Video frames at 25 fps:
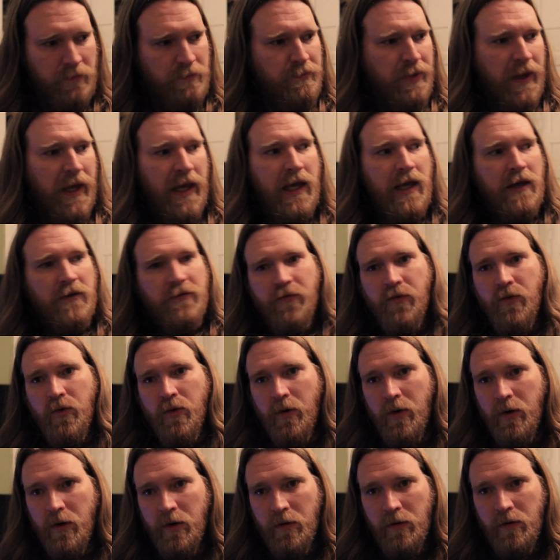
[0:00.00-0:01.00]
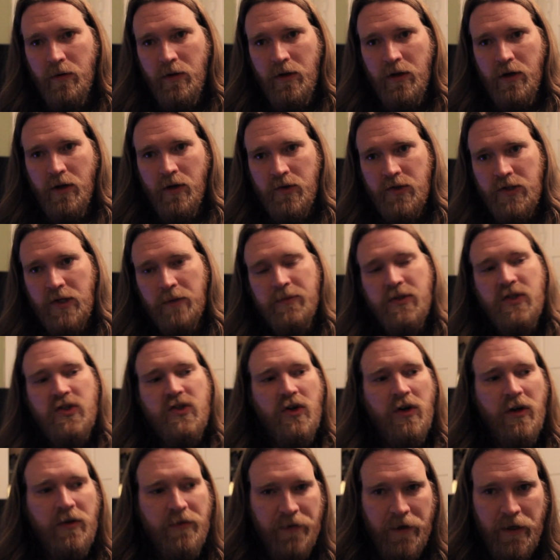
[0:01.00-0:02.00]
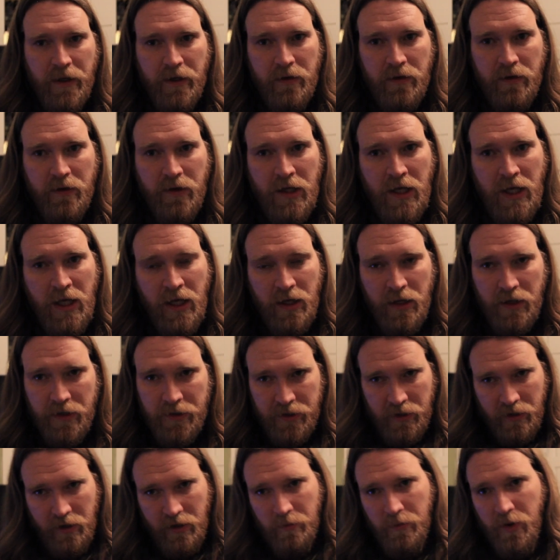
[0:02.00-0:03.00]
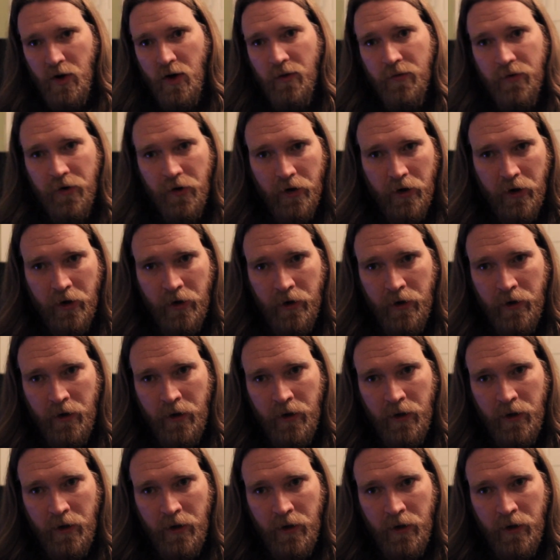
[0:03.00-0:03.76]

pay for, you know, some servant to come over